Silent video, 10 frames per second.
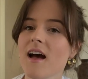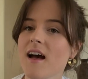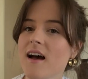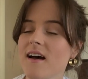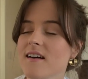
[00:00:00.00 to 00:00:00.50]

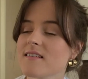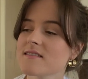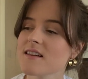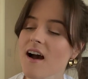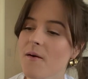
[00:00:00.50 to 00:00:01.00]

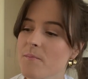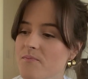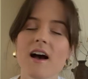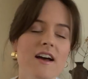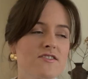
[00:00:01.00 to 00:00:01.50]
And yeah,
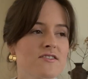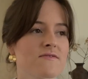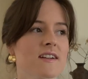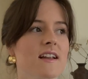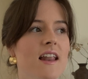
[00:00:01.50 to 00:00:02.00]
I just
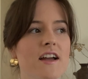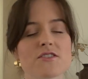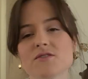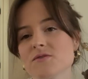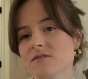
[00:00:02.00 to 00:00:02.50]
really like
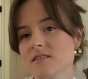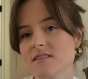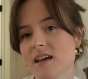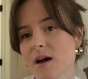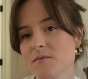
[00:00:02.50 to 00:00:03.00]
to use
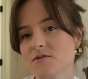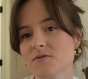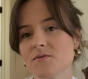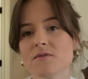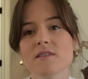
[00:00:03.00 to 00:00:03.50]
this app
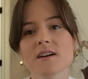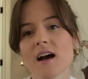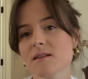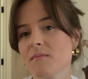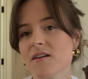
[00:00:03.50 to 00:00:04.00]
to
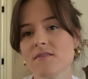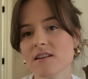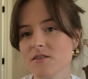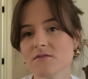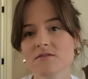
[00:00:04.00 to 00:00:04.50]
cut my
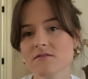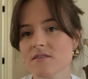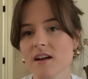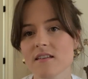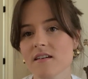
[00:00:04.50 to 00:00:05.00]
videos
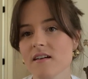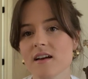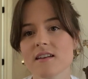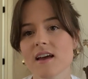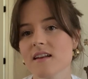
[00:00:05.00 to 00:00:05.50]
together
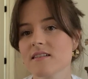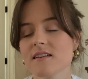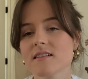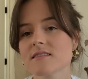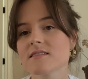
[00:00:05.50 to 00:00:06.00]
and edit
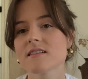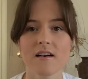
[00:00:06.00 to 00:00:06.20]
it.